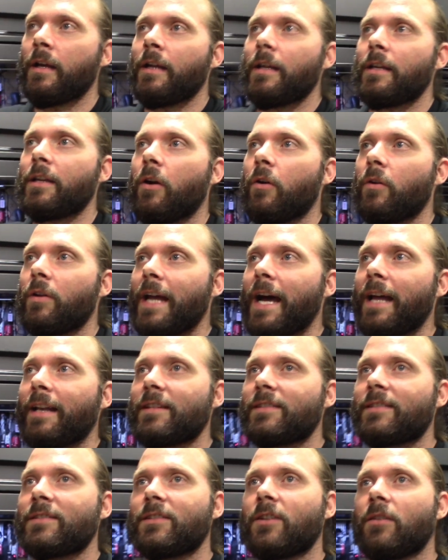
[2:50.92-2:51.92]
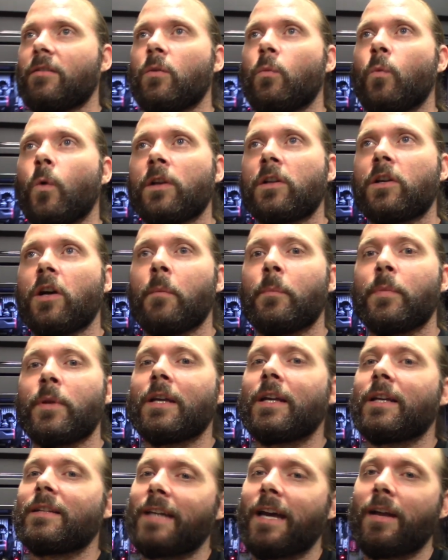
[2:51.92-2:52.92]
you know, not necessarily one company,
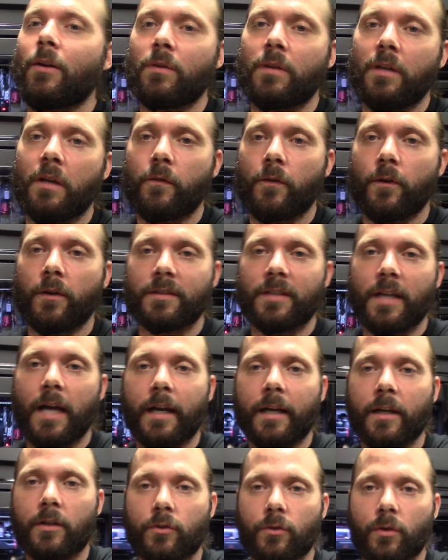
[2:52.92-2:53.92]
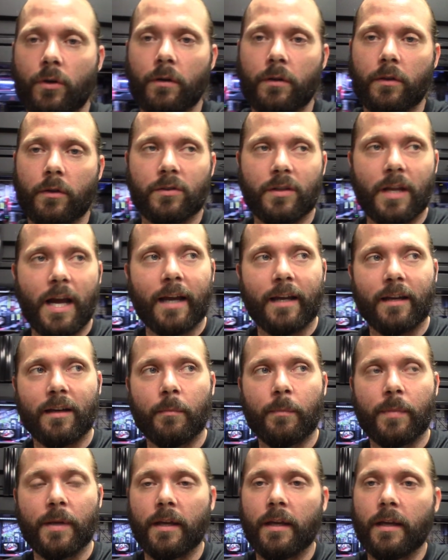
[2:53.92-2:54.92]
because I don't think for a socket drawer, there's not going
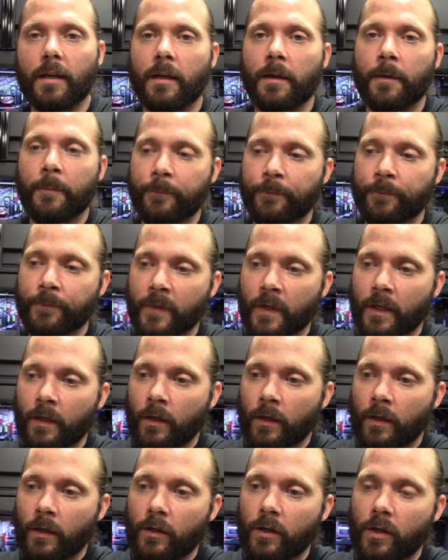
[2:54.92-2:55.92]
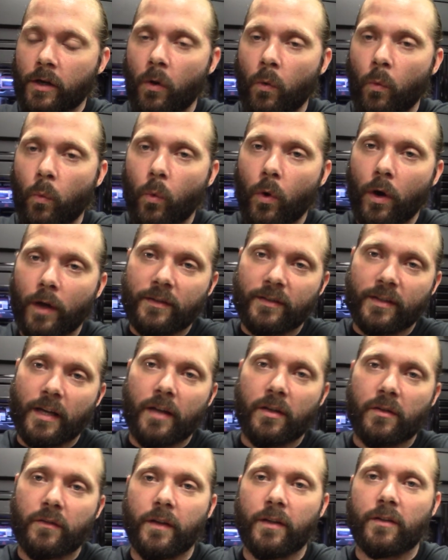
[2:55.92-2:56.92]
to be, you know, one
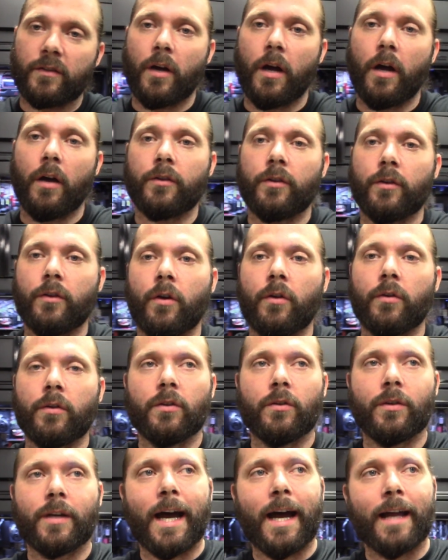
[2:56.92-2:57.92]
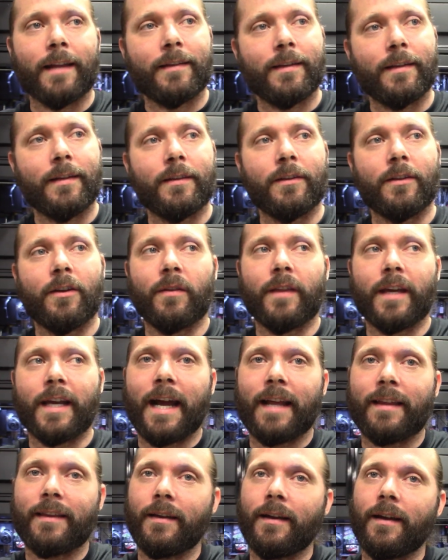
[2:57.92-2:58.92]
size fits all. You know, they
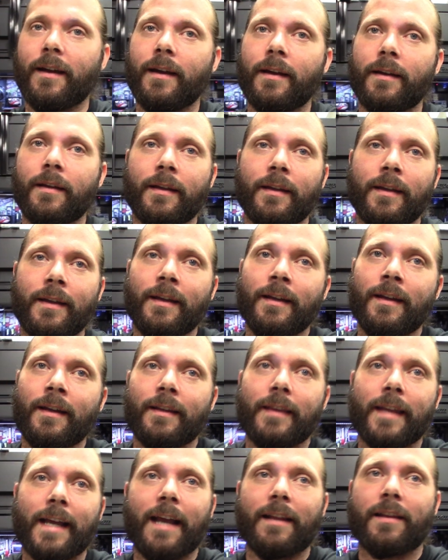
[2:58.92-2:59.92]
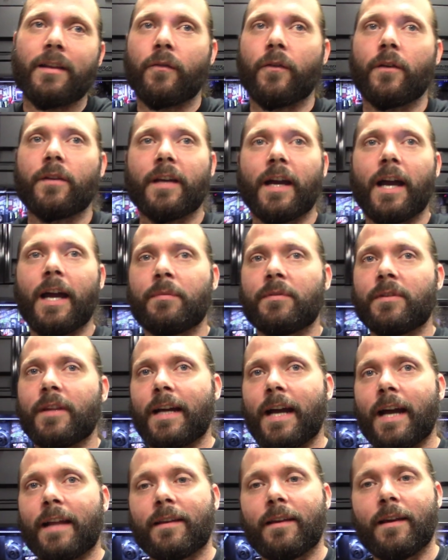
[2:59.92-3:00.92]
got different types. They
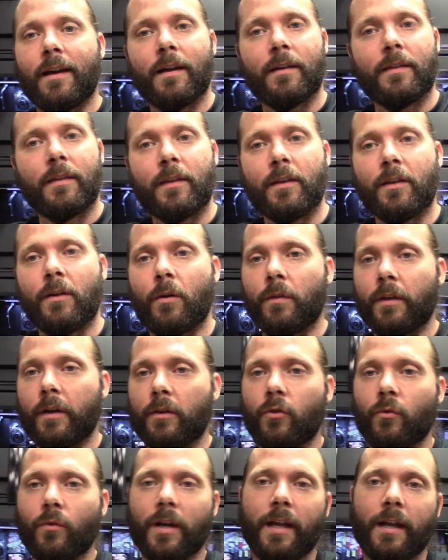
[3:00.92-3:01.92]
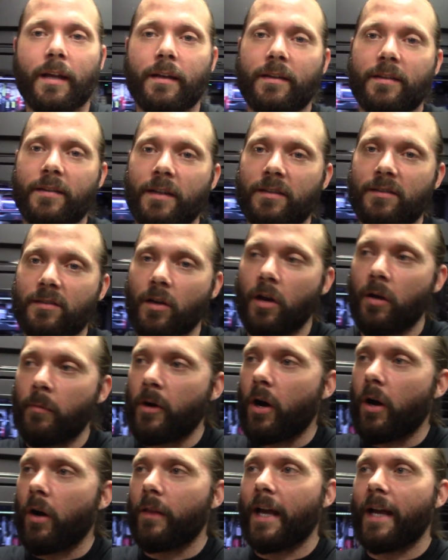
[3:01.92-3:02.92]
got the, you know, the grid system,
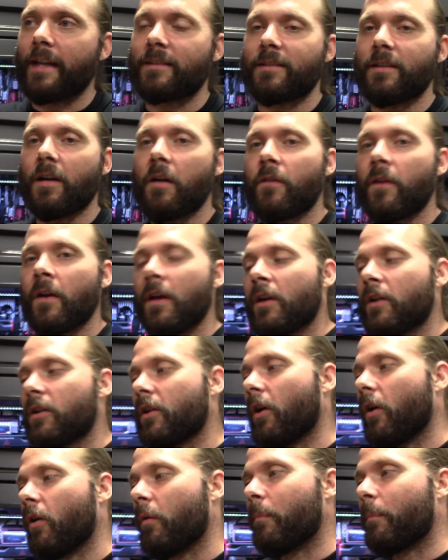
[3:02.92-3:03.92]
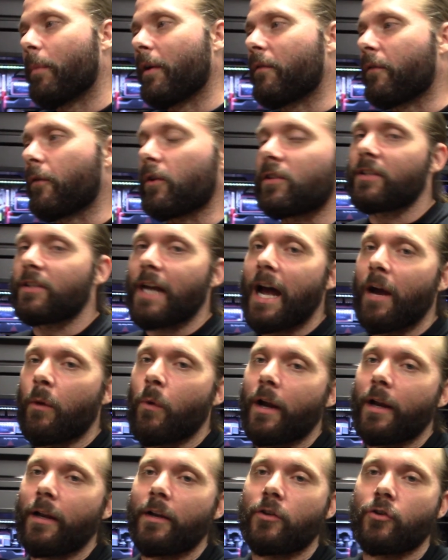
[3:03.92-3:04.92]
all that stuff, you know, but I
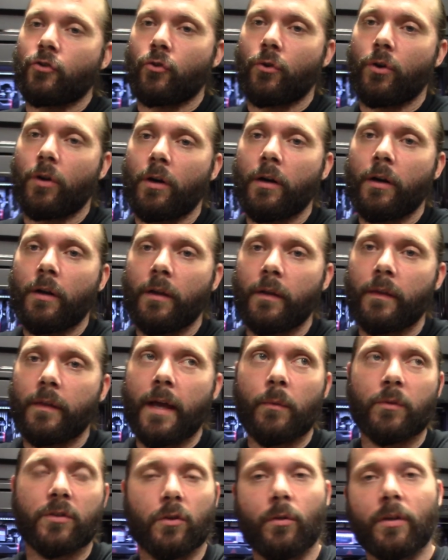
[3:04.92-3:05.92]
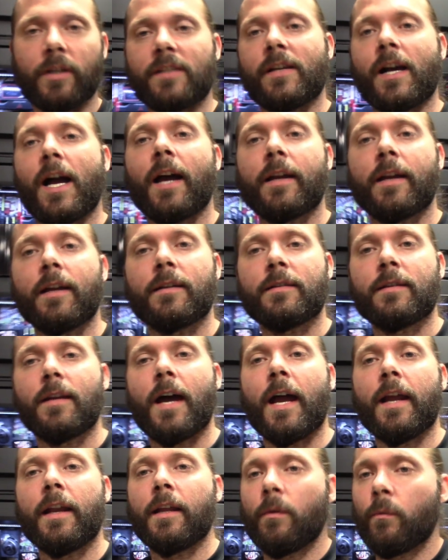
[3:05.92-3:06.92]
wanted a drawer that was only
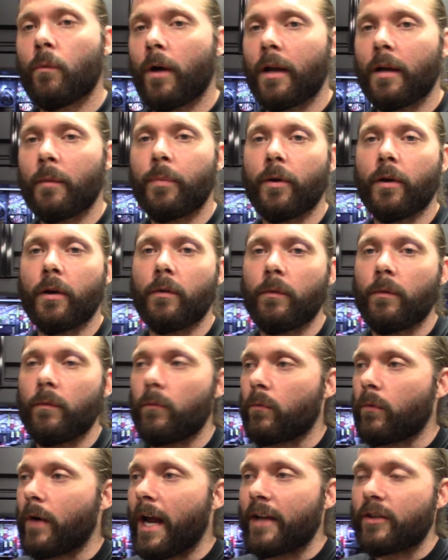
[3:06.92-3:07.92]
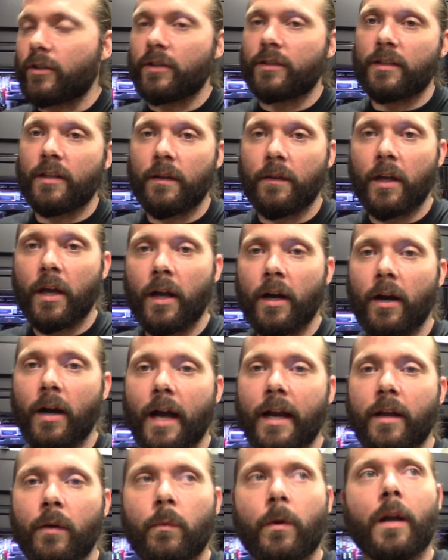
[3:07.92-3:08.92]
sockets. I didn't want to put ratchets in there.
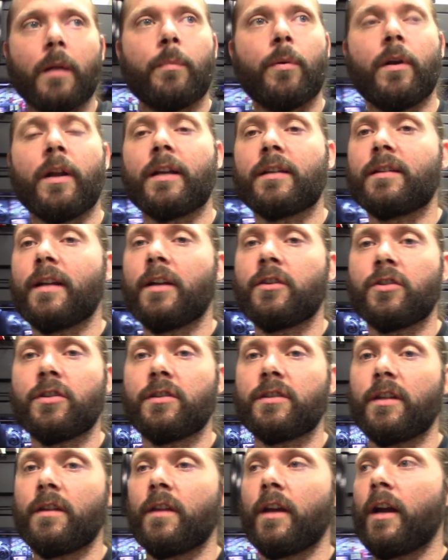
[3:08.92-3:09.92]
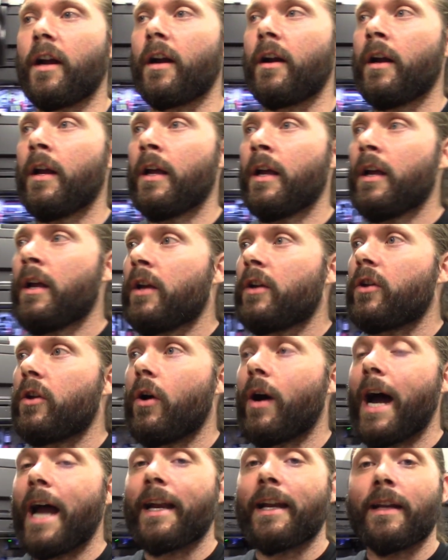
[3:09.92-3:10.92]
I didn't want to put extensions in there. You
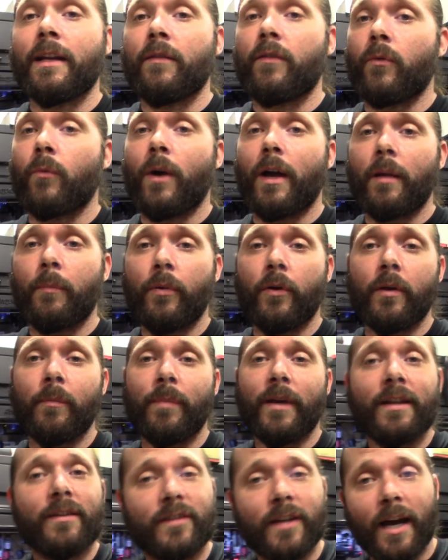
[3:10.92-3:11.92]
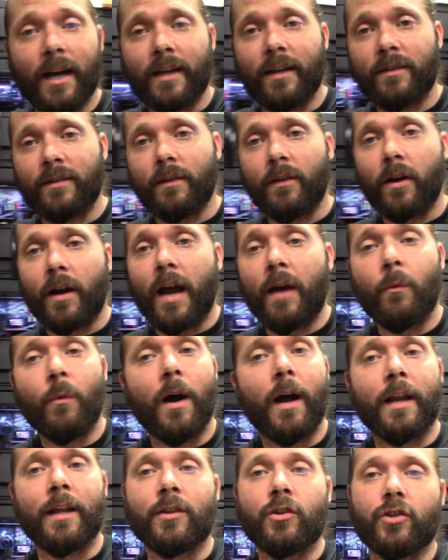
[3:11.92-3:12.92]
know, I didn't even want to put bit sockets in there. I
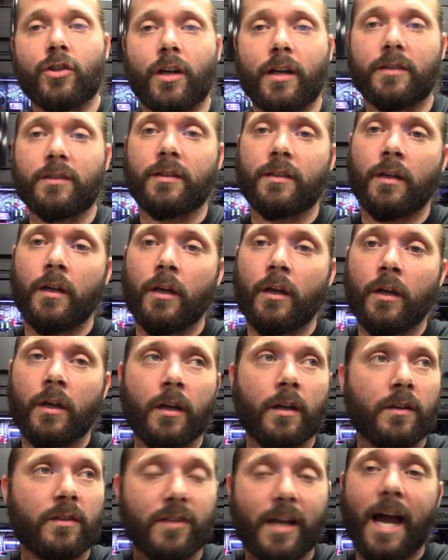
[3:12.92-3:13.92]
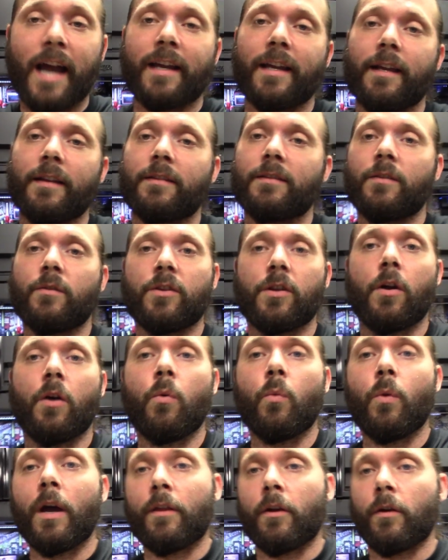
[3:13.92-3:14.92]
wanted just sockets, you
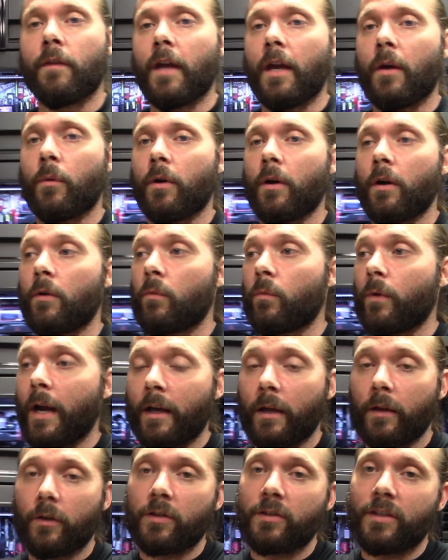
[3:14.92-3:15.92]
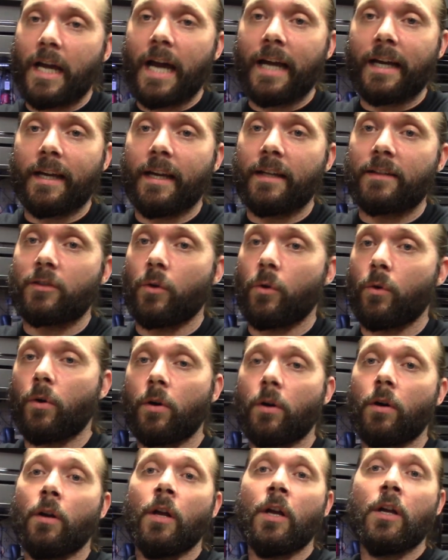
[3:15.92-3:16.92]
know, whether they were regular sockets
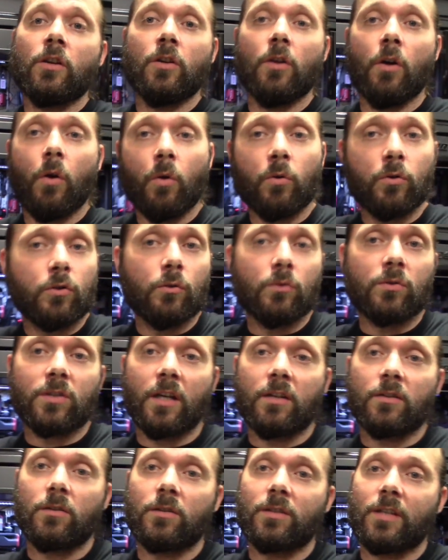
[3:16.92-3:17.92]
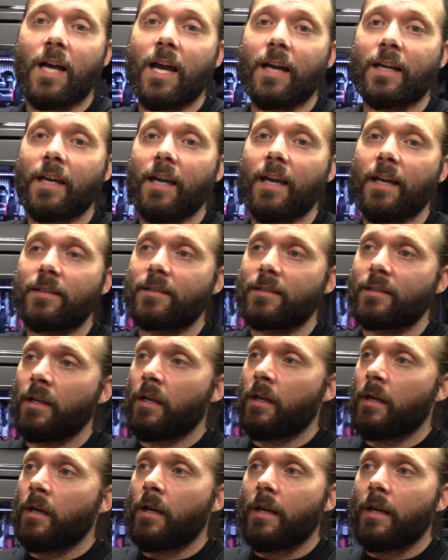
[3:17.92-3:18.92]
or, you know, O2 sensor sockets,